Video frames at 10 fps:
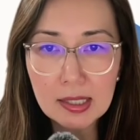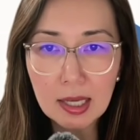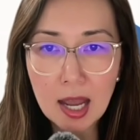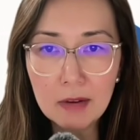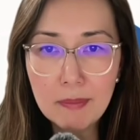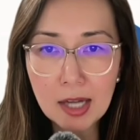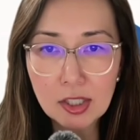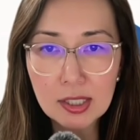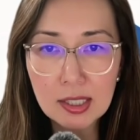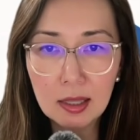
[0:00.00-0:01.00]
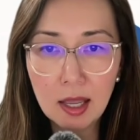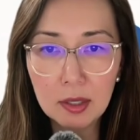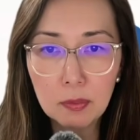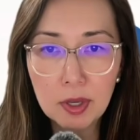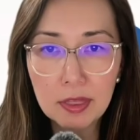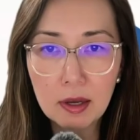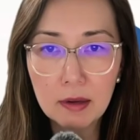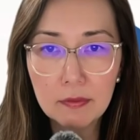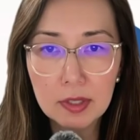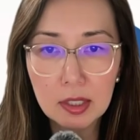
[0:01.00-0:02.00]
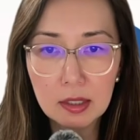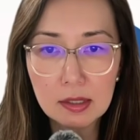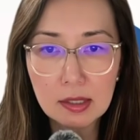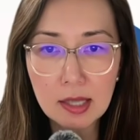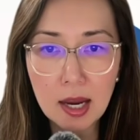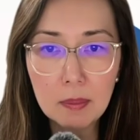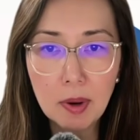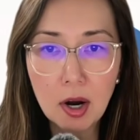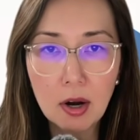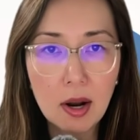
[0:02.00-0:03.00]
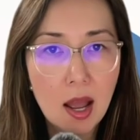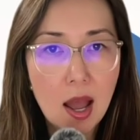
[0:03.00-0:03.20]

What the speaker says: It kind of matches the line width of the sidebar.